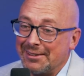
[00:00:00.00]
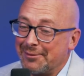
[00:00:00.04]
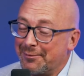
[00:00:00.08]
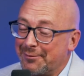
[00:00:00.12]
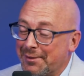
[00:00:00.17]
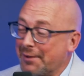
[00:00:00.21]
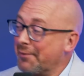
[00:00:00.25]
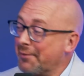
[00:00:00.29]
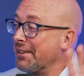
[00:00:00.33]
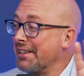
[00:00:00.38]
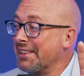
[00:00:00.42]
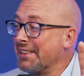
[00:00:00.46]

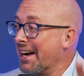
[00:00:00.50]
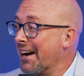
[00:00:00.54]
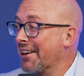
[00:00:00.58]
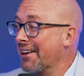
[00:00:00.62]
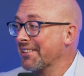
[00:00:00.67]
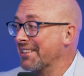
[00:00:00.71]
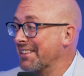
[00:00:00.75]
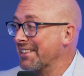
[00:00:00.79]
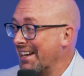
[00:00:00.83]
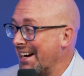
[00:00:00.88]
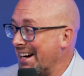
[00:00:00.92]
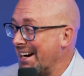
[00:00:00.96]

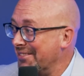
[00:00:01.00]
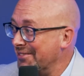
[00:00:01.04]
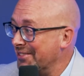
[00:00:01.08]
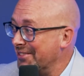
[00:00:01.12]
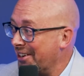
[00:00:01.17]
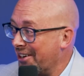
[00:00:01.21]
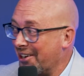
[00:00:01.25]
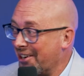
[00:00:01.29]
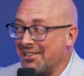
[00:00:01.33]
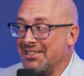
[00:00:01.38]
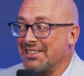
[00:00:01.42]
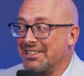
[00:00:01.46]
50,000 times. Yeah.
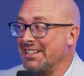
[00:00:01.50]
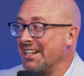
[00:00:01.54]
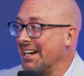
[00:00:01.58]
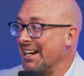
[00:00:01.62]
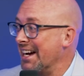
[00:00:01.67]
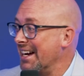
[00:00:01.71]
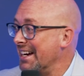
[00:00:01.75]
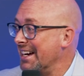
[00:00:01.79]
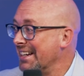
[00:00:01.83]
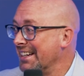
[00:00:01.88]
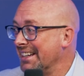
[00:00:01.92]
RGA.